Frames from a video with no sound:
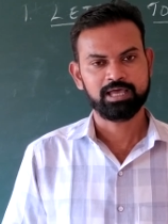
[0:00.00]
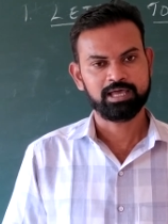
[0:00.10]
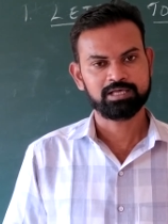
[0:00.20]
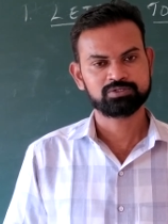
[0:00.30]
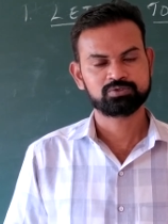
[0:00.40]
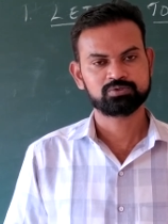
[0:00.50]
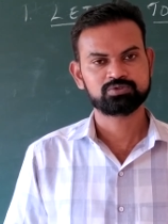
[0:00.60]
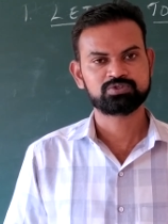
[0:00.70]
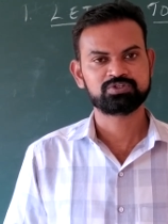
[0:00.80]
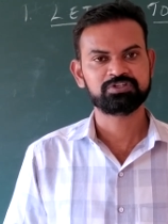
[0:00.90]
as
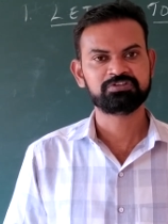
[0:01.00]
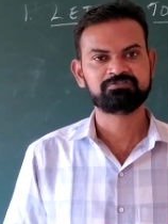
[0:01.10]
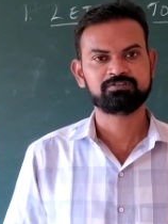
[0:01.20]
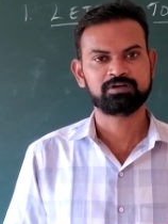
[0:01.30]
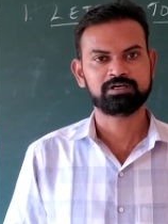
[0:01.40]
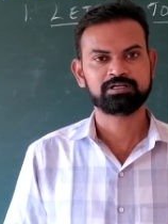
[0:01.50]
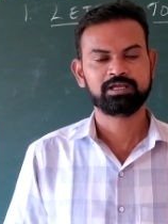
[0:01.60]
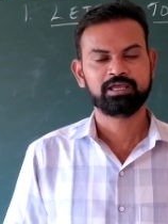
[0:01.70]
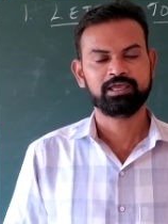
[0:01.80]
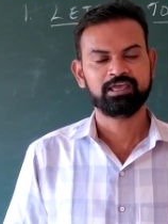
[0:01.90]
those need for
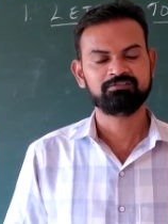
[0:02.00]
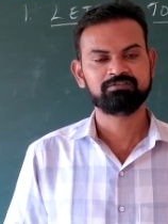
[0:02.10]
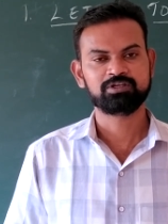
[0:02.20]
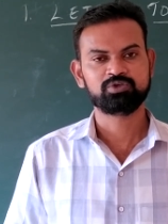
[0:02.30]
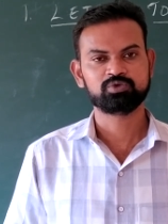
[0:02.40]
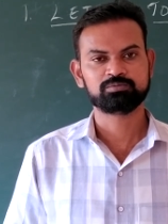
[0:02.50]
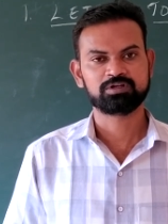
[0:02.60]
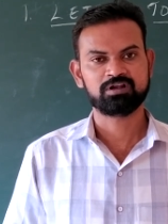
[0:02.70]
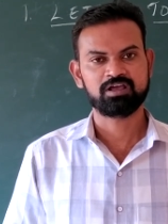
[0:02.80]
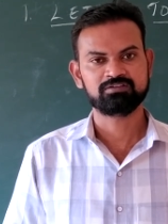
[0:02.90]
every
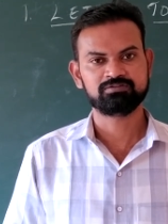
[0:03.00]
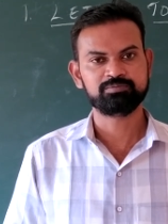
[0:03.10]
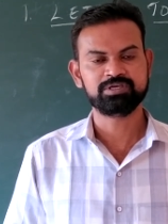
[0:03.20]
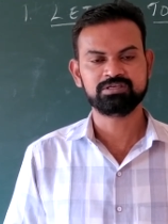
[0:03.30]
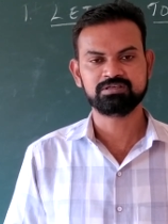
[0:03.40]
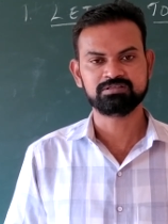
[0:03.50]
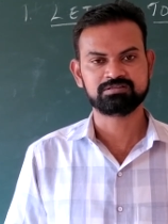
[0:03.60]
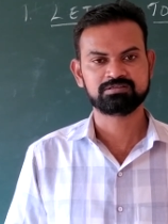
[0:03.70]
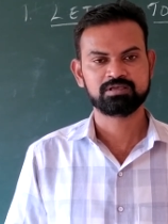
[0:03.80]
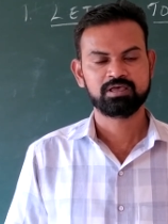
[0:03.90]
human life
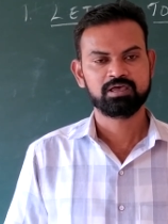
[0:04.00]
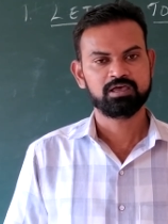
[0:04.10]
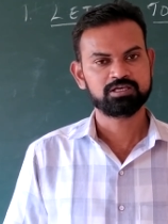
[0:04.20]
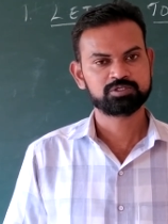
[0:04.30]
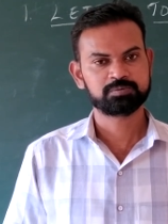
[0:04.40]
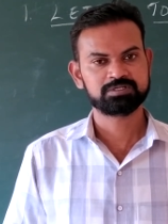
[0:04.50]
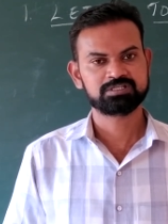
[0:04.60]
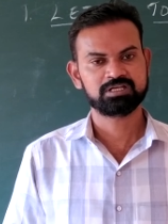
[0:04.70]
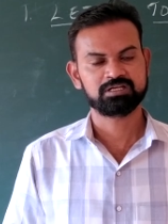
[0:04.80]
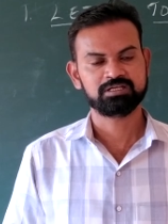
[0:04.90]
beings,
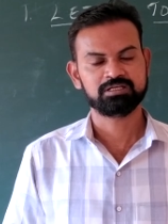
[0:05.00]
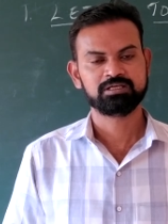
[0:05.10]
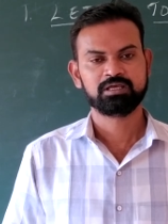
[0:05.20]
especially